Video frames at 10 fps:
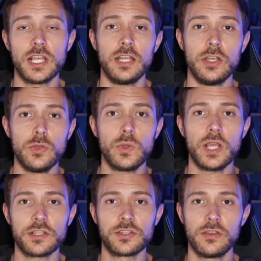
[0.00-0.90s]
in
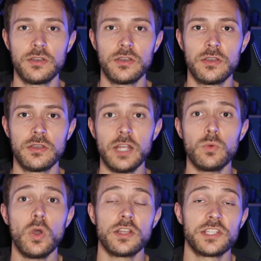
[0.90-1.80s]
Newcastle. He'd
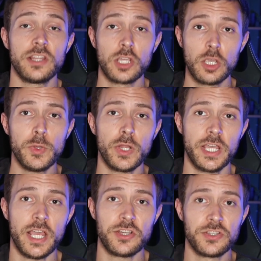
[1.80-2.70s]
worked in the
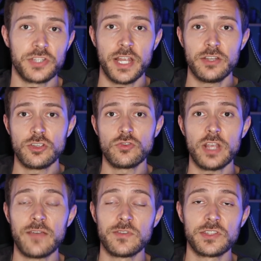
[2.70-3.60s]
communications industry
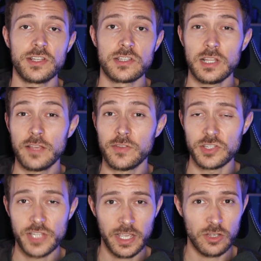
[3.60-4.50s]
ever since leaving
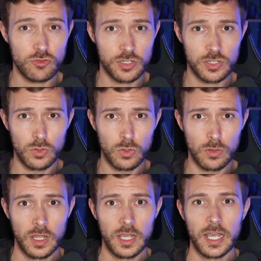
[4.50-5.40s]
secondary
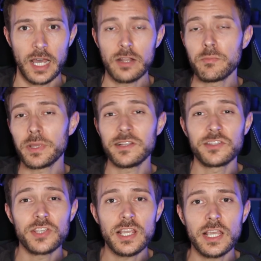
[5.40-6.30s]
school, and at
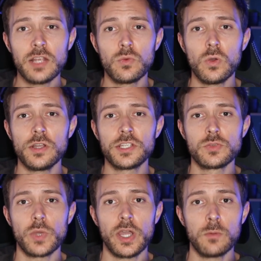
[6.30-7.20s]
BT he'd worked
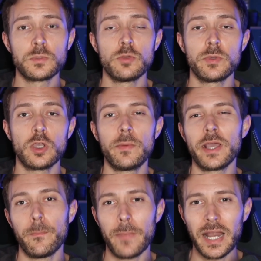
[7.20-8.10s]
his way up to
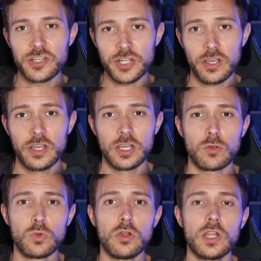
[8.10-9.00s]
becoming a manager,
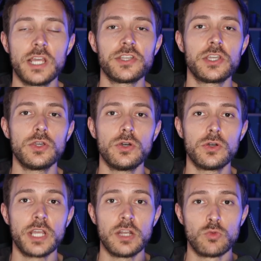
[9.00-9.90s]
a role he
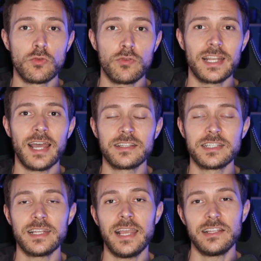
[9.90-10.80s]
secured in roughly
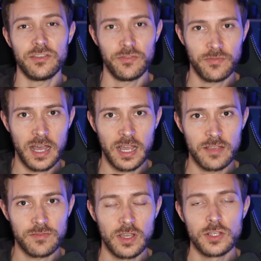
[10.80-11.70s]

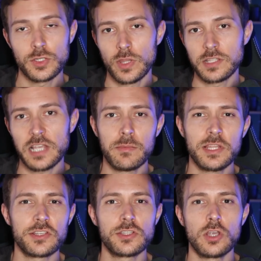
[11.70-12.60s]
1985, so at the time of
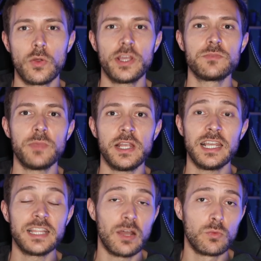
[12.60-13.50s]
this story he's been
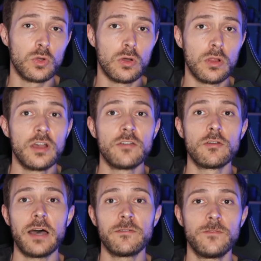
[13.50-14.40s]
in that role for
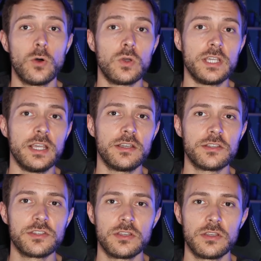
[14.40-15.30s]
about 4
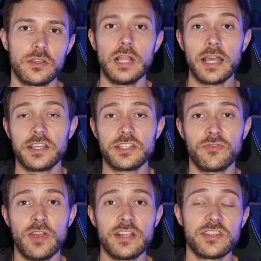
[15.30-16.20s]
years. Like his
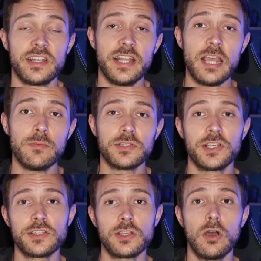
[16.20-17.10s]
friends and neighbours,
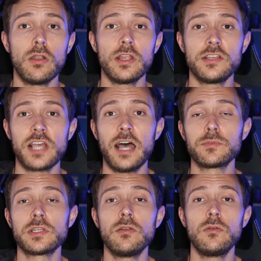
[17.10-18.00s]
his colleagues
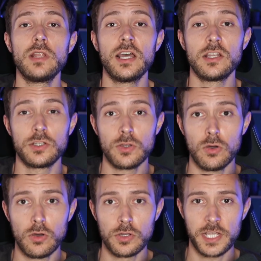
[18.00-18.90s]
absolutely
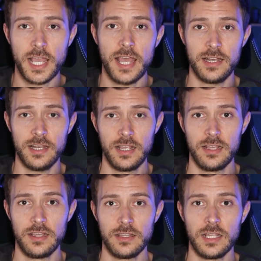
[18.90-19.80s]
adored Ken.
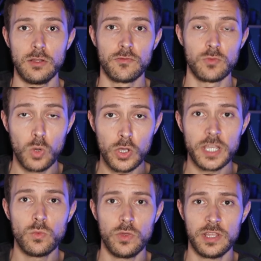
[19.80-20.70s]
They loved
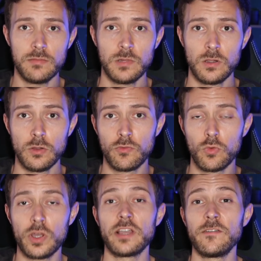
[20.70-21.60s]
working with him, loved
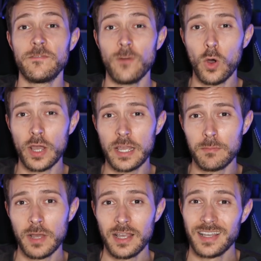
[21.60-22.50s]
working for
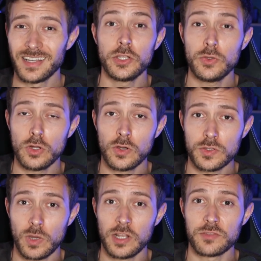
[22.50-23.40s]
him, and you know
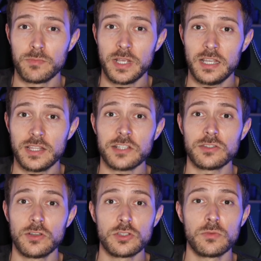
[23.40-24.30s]
as well as me,
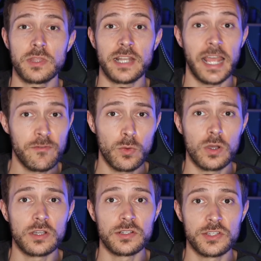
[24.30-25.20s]
that's not something
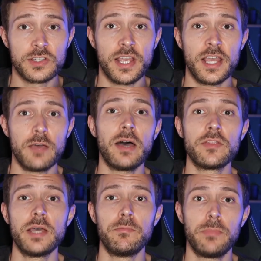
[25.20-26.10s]
everyone can say
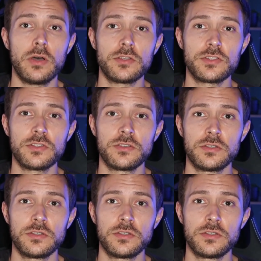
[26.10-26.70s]
about their boss.